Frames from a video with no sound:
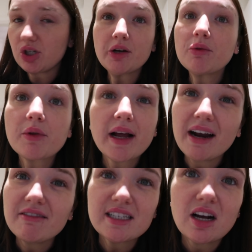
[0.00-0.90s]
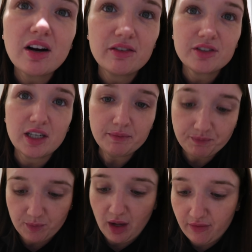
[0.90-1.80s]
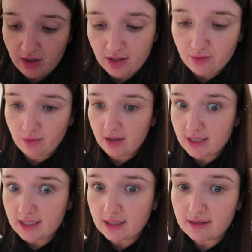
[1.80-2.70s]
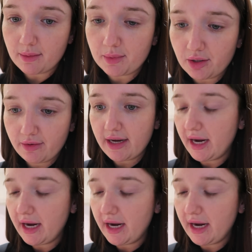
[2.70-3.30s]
show you all the calories after I've eaten all these things that I'm gonna eat